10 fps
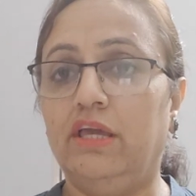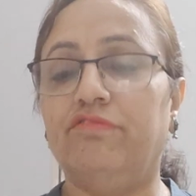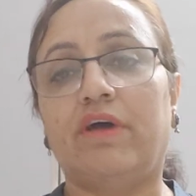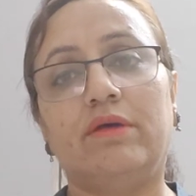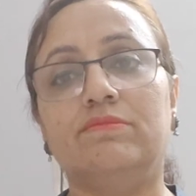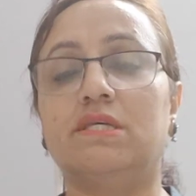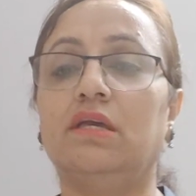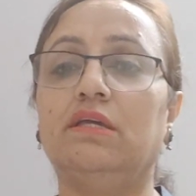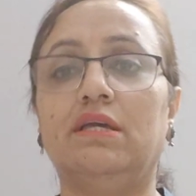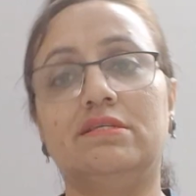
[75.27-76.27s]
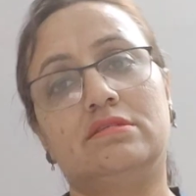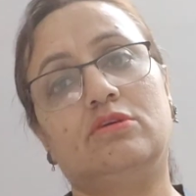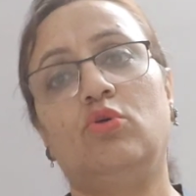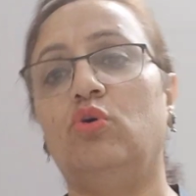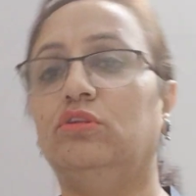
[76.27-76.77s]
If I am saying yes,
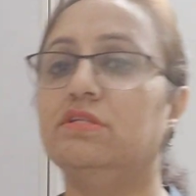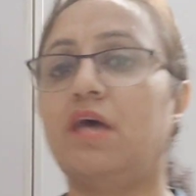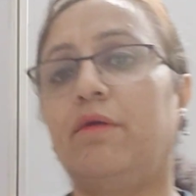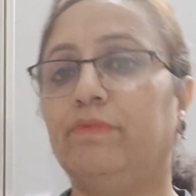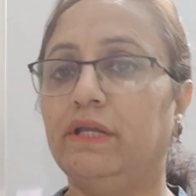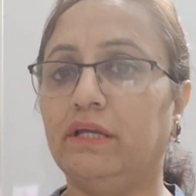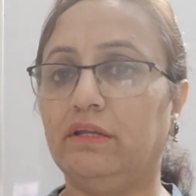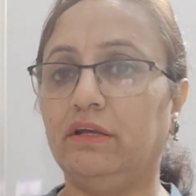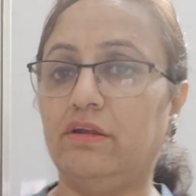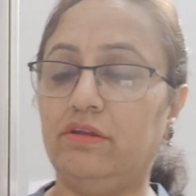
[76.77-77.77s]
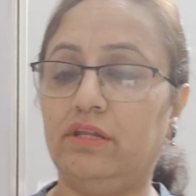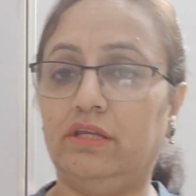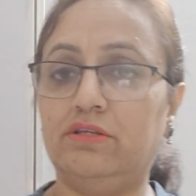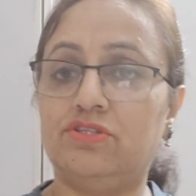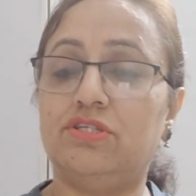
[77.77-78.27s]
growth is happening in
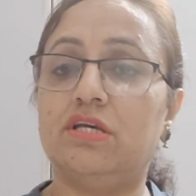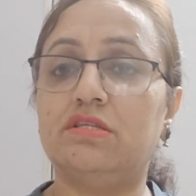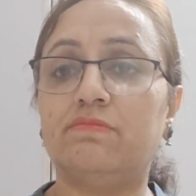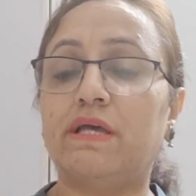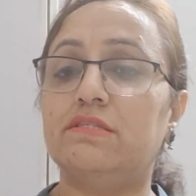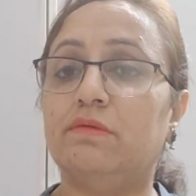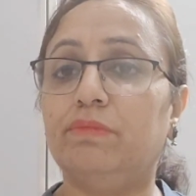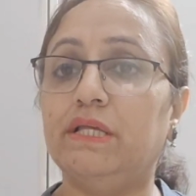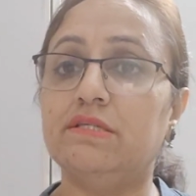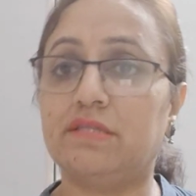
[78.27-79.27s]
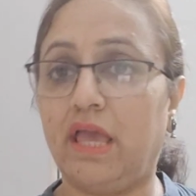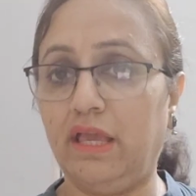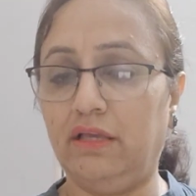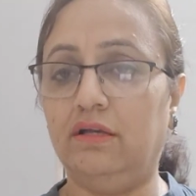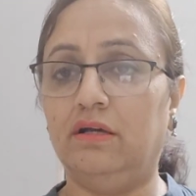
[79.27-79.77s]
country, just by simply
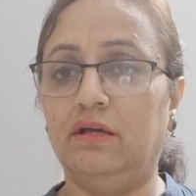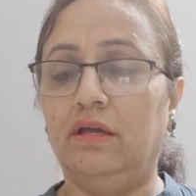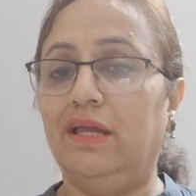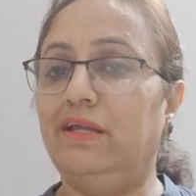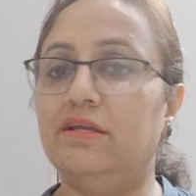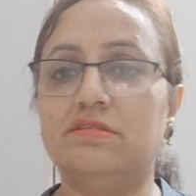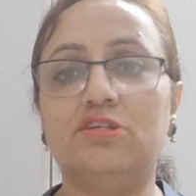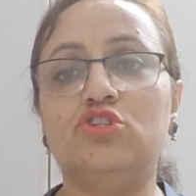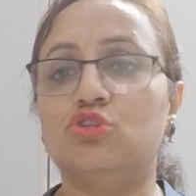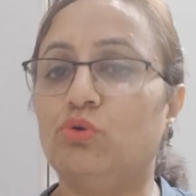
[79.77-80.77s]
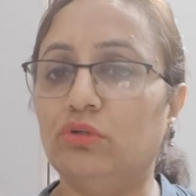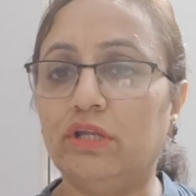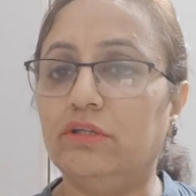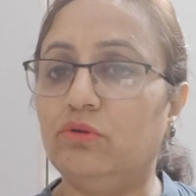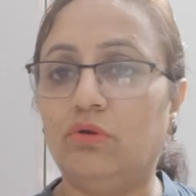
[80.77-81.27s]
saying it doesn't show
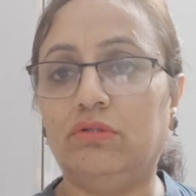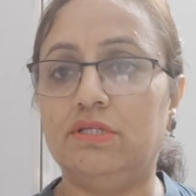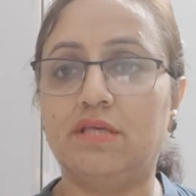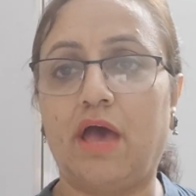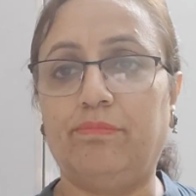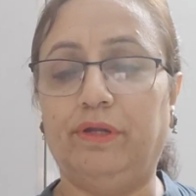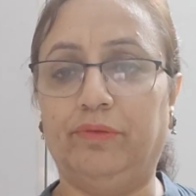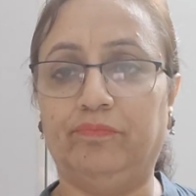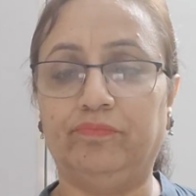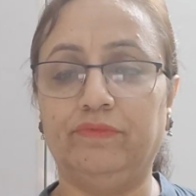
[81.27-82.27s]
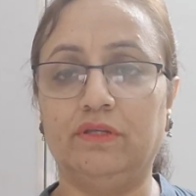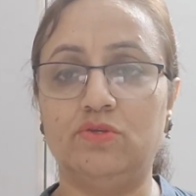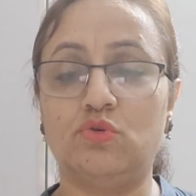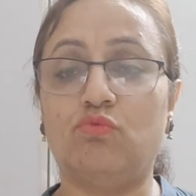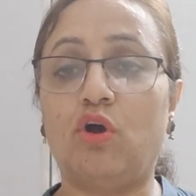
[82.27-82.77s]
that growth is happening.
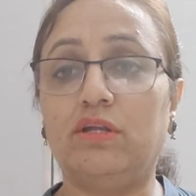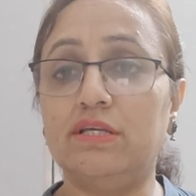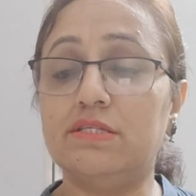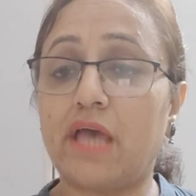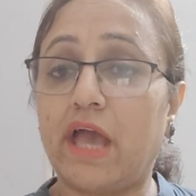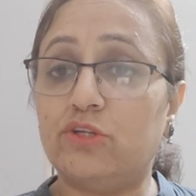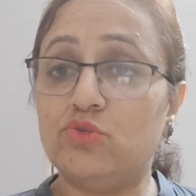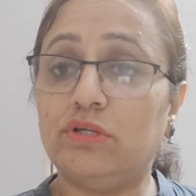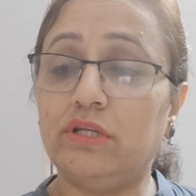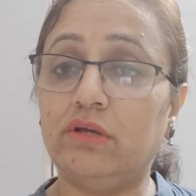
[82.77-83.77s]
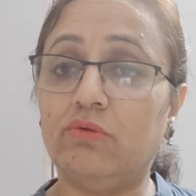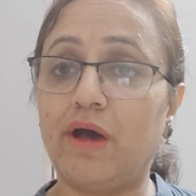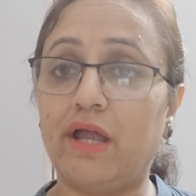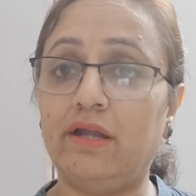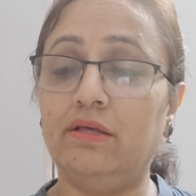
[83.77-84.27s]
So what is actually
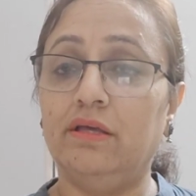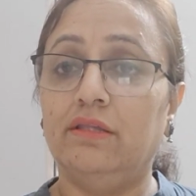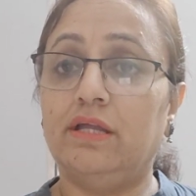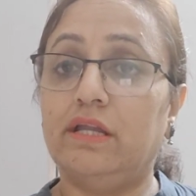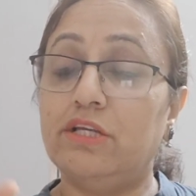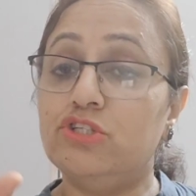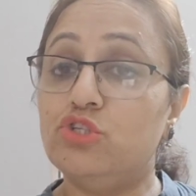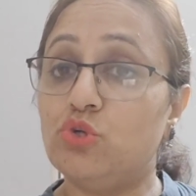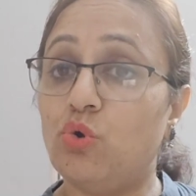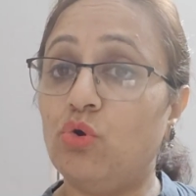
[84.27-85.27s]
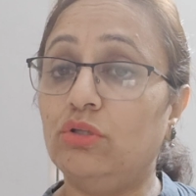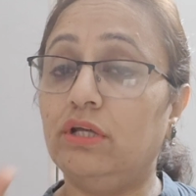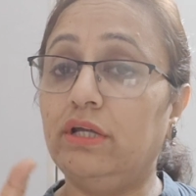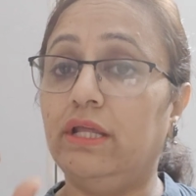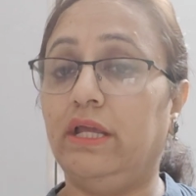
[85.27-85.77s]
required? That I show
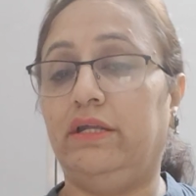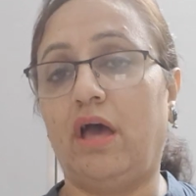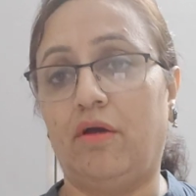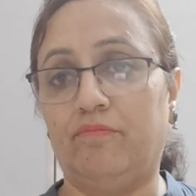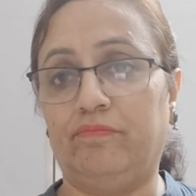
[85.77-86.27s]
the data.